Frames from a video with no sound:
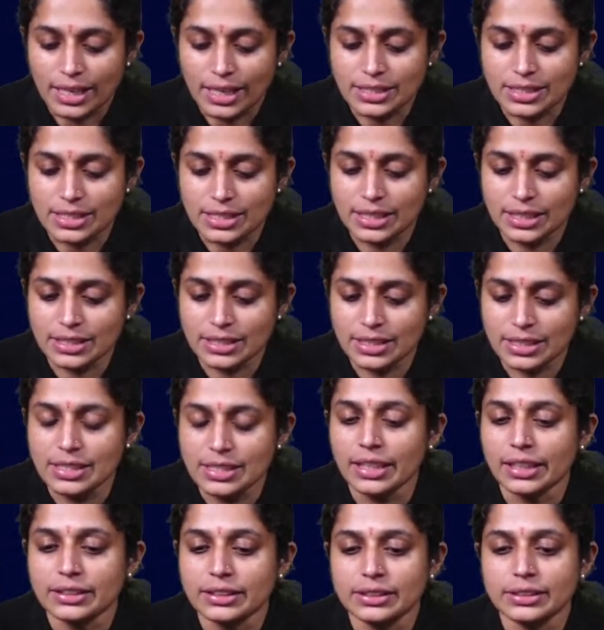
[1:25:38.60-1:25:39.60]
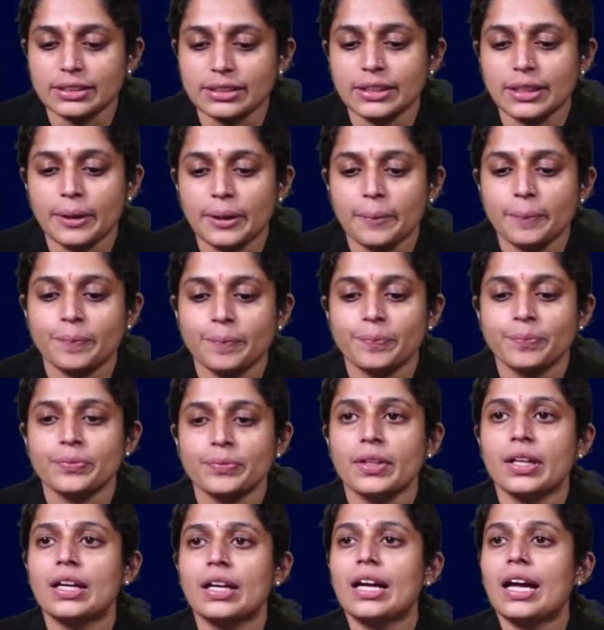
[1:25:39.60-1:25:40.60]
Next, 66.
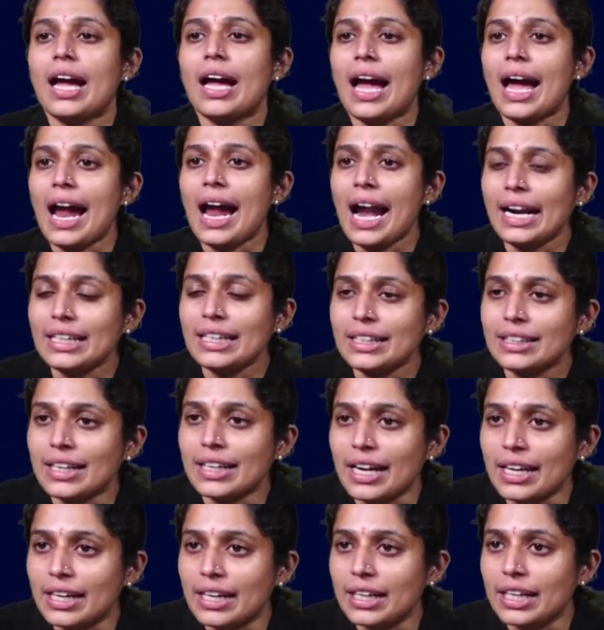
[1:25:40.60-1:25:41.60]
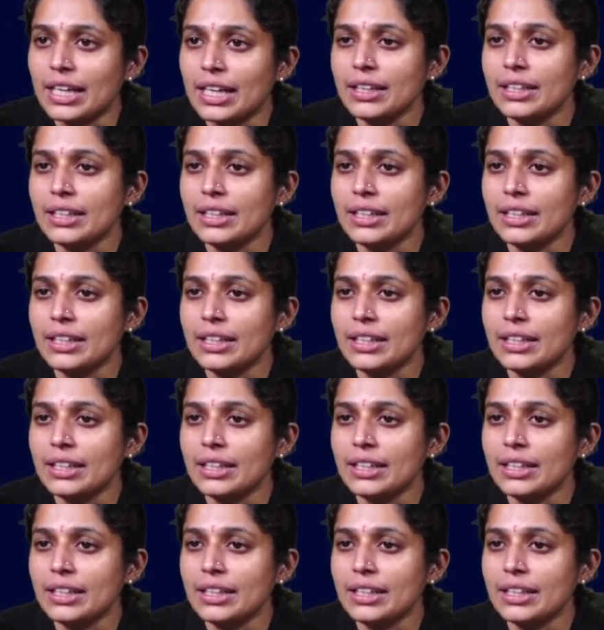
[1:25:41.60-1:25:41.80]
At trial,